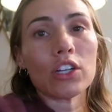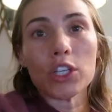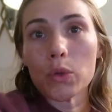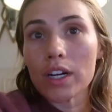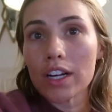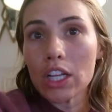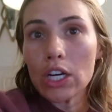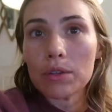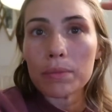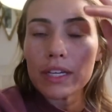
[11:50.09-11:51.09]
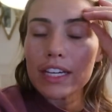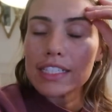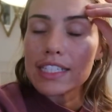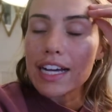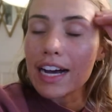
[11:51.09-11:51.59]
you are not alone
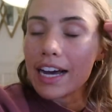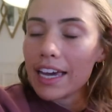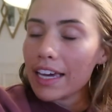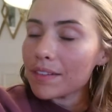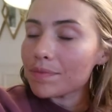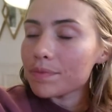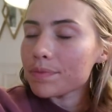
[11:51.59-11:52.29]
because I,